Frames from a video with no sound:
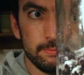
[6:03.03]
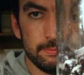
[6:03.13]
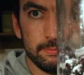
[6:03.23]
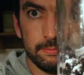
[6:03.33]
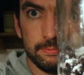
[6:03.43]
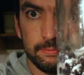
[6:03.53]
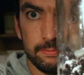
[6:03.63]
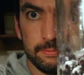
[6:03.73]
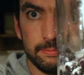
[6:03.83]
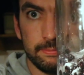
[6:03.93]

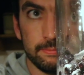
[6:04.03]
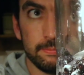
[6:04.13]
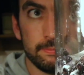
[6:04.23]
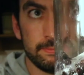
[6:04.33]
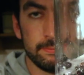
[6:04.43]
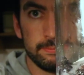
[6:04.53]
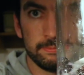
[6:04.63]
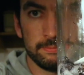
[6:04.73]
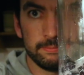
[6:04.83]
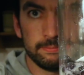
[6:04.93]

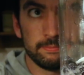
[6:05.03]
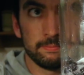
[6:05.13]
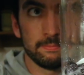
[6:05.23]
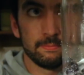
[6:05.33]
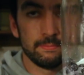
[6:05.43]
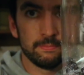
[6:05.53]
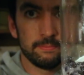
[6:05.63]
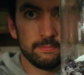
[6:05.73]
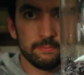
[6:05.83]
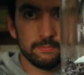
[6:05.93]

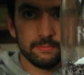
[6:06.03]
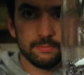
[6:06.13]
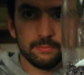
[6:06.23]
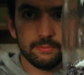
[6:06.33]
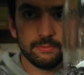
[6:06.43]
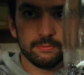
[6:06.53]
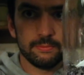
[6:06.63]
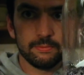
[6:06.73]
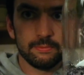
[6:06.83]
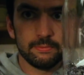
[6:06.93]

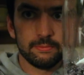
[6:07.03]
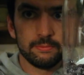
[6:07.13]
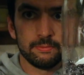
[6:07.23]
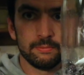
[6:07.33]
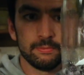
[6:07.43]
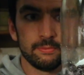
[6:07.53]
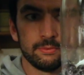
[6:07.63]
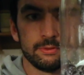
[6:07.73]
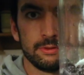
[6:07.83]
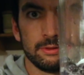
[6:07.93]

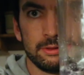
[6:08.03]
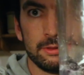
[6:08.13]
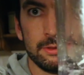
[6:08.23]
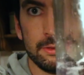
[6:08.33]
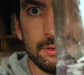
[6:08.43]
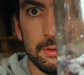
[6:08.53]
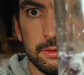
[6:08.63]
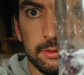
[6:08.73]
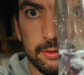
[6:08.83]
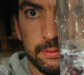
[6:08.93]

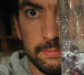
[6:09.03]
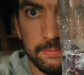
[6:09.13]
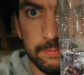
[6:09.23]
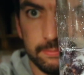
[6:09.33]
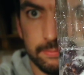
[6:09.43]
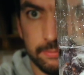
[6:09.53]
No one is speaking in this clip.